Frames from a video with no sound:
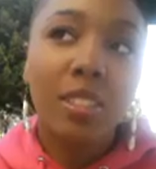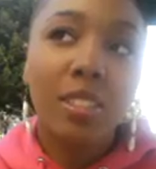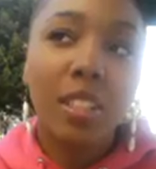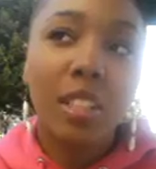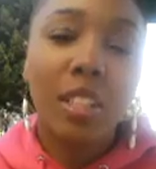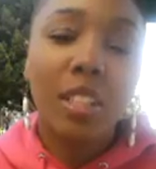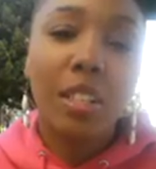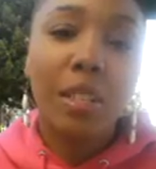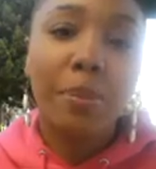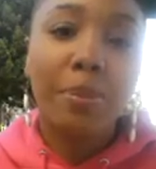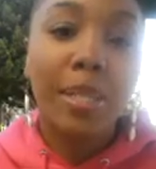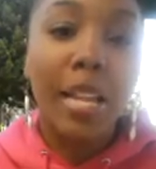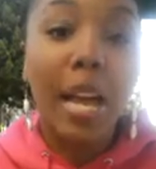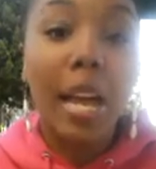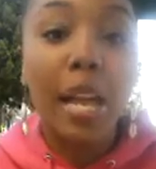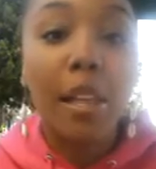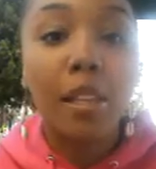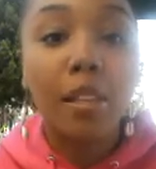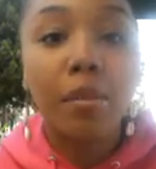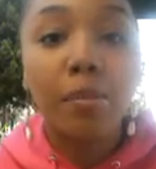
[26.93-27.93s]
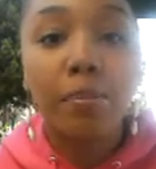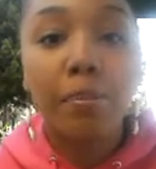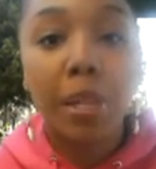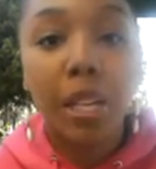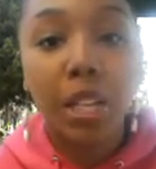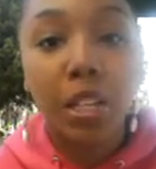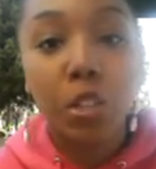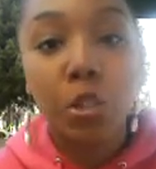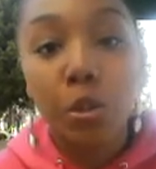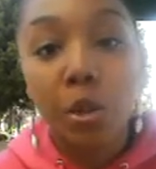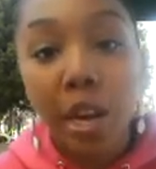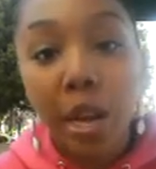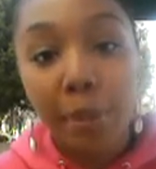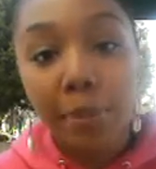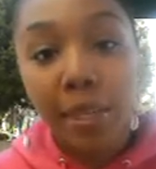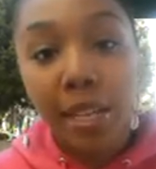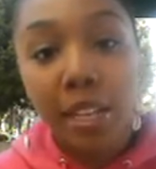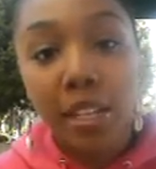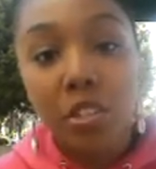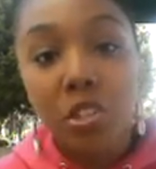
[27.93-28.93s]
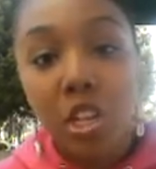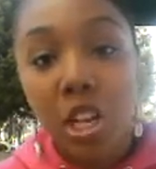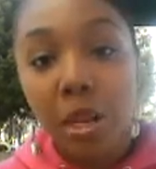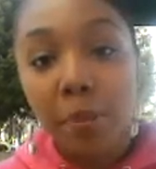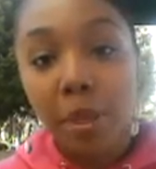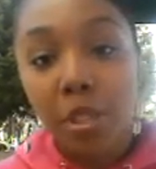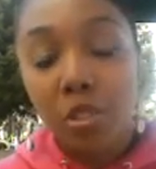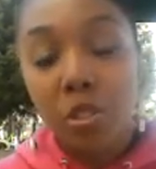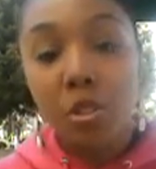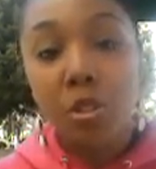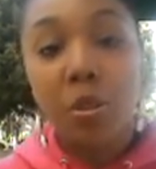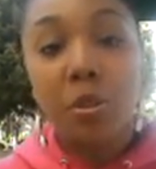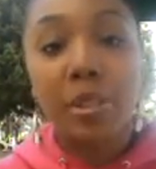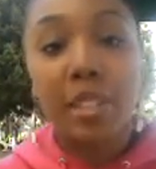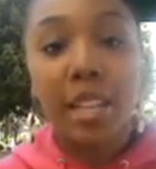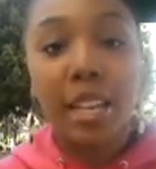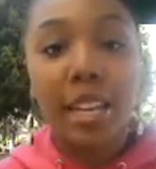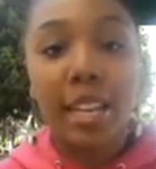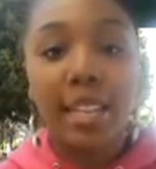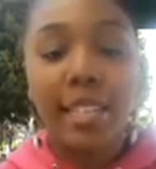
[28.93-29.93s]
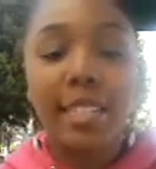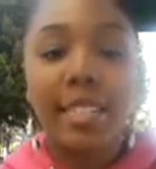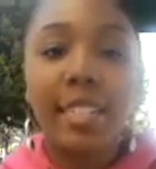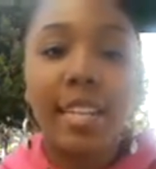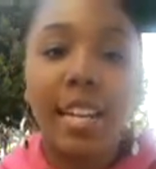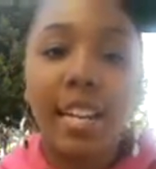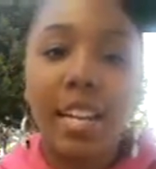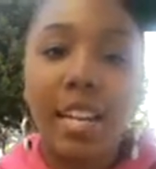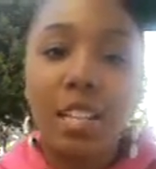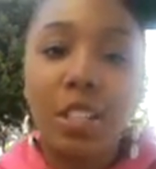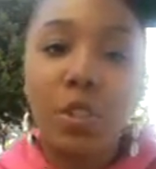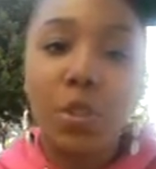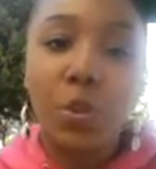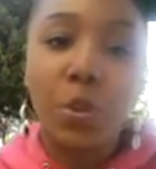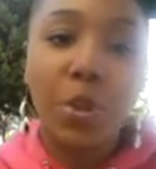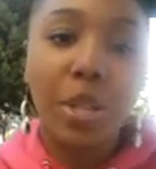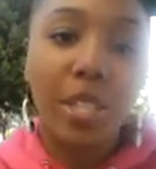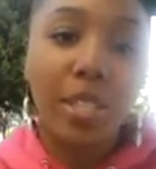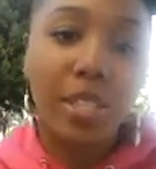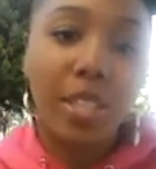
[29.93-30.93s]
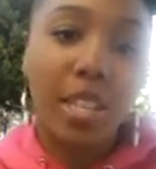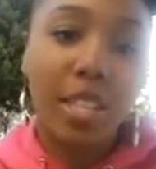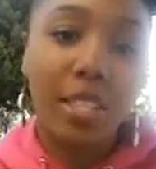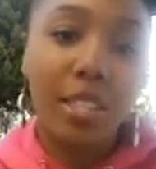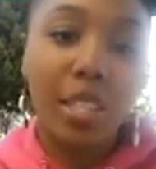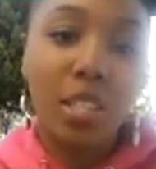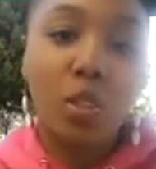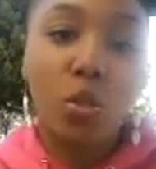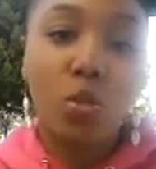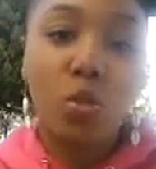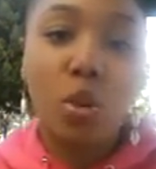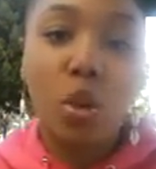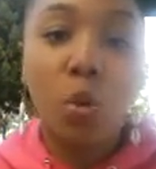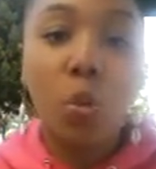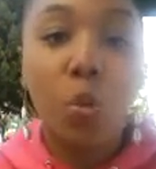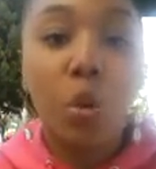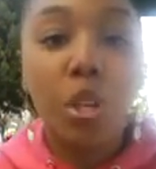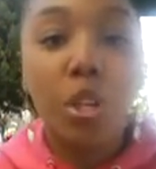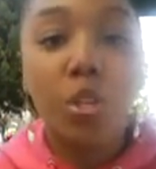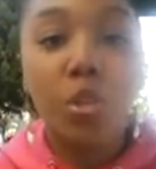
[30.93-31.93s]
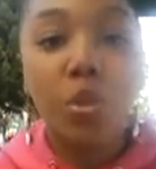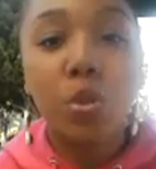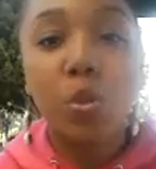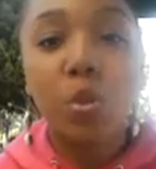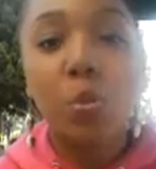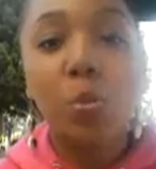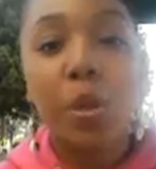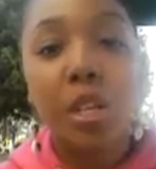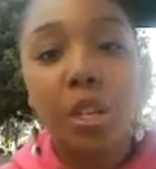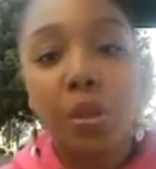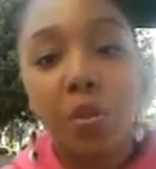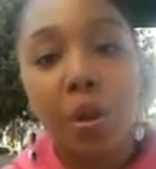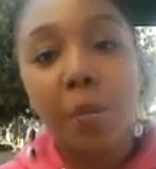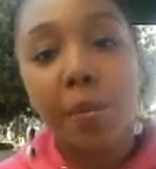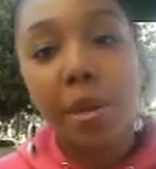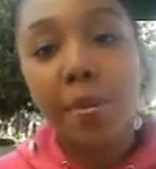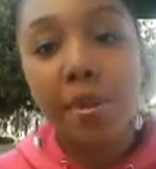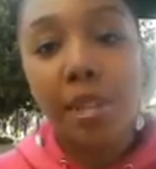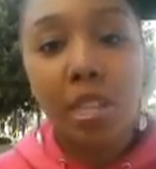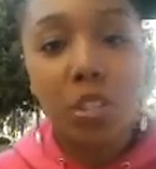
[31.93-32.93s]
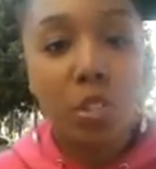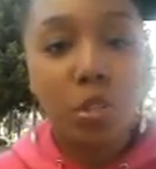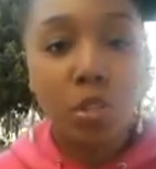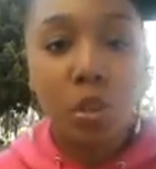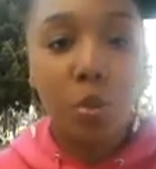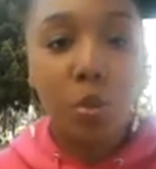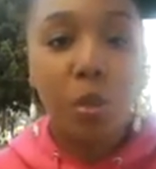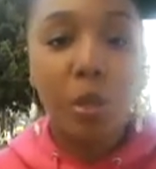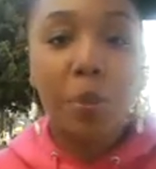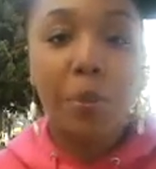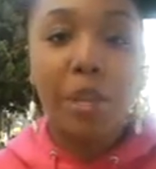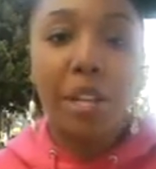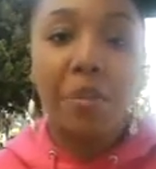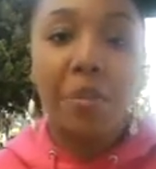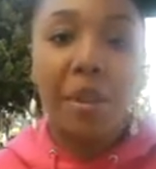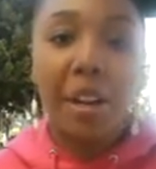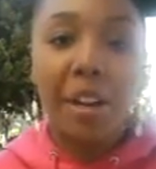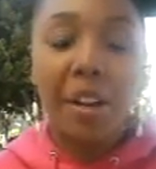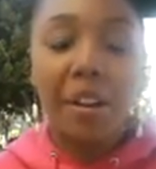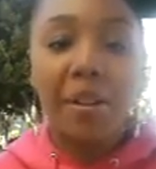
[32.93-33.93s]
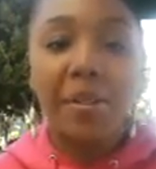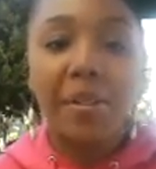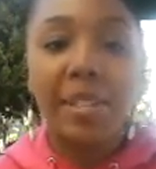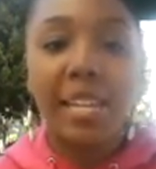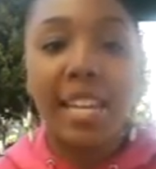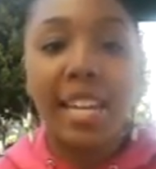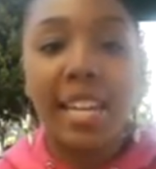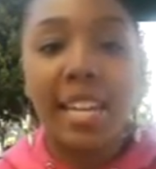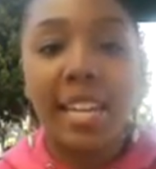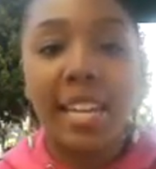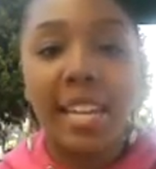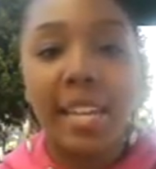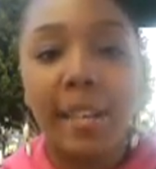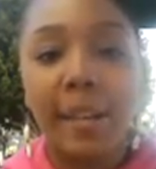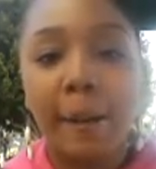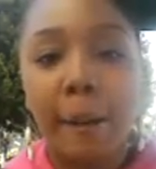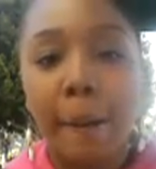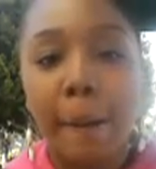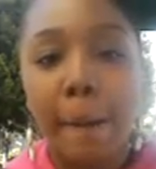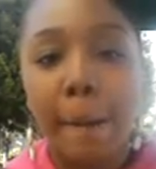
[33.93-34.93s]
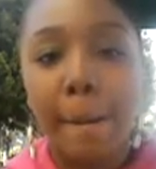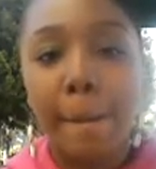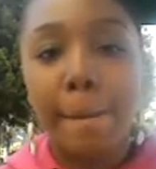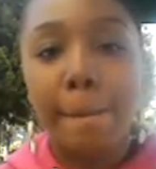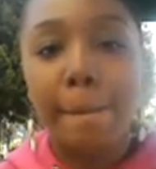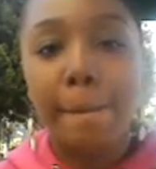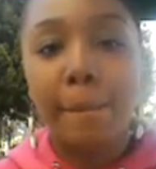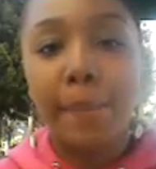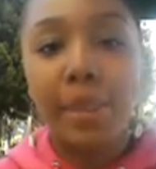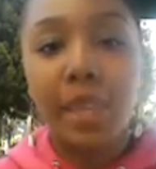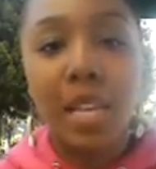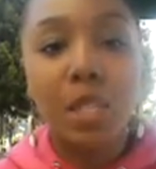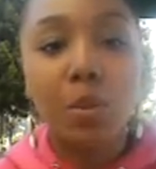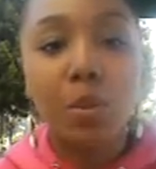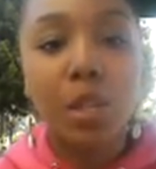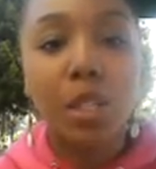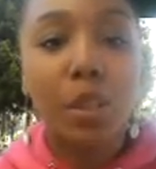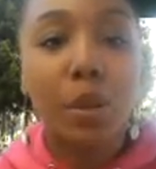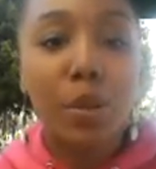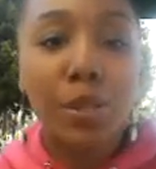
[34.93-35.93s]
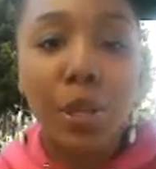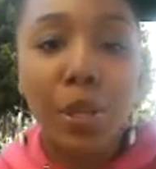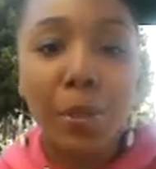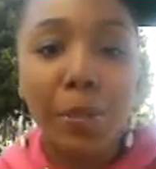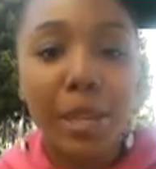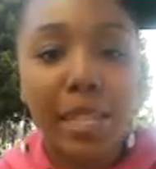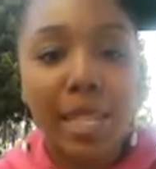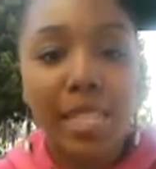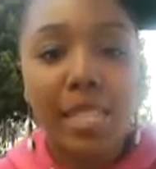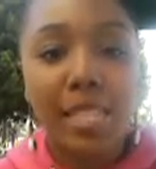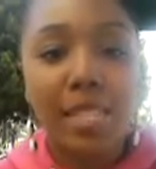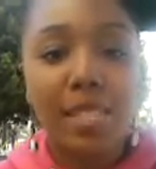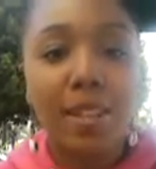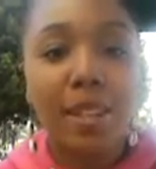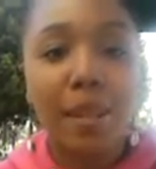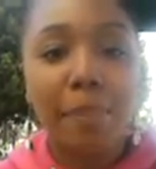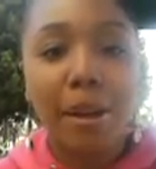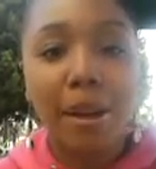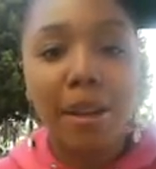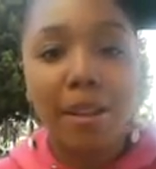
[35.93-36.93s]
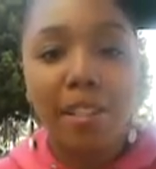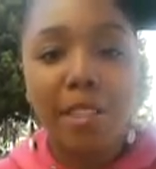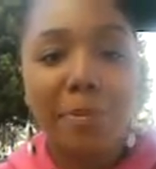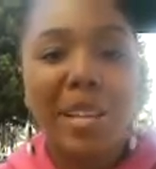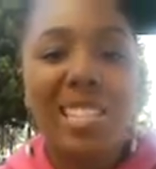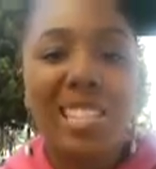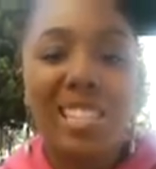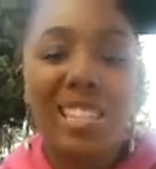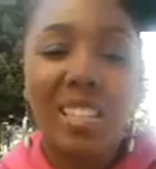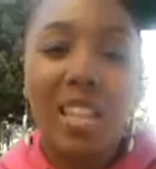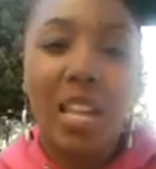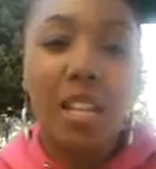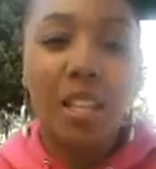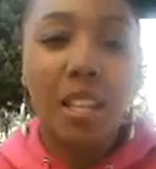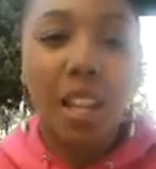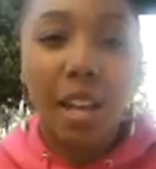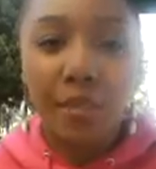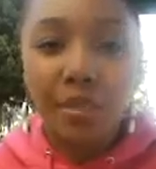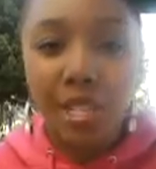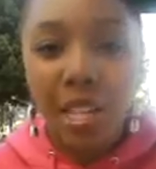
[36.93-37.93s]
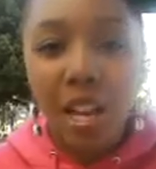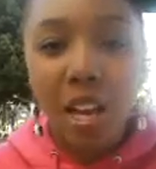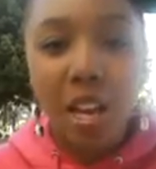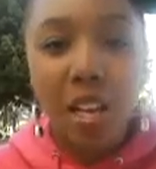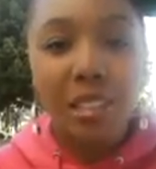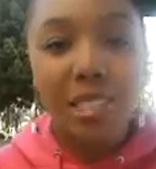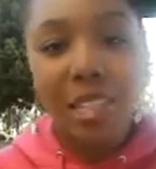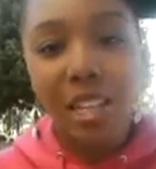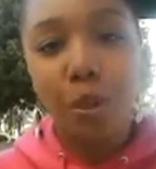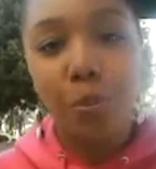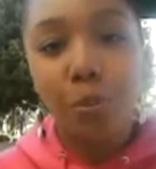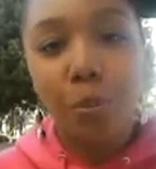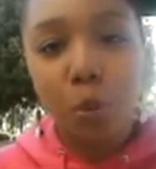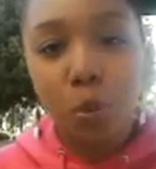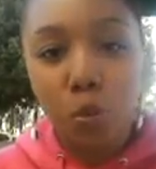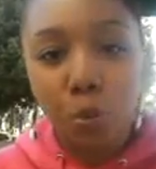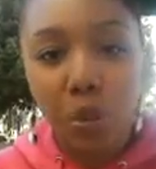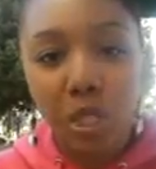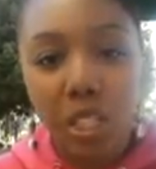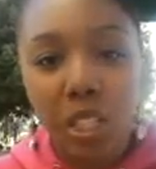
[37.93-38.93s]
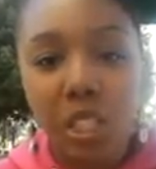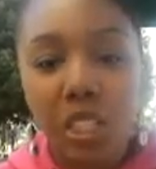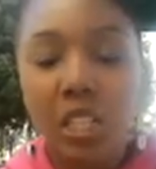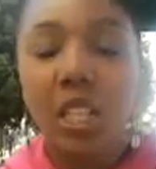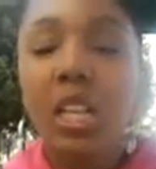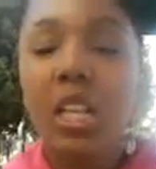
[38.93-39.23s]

um, not being trapped at a job that you don't like, not doing things that you don't want to do, being around people that you don't want to be around, and um, that's what Closed on Mondays is all about. It's basically like a lifestyle. It's like a movement,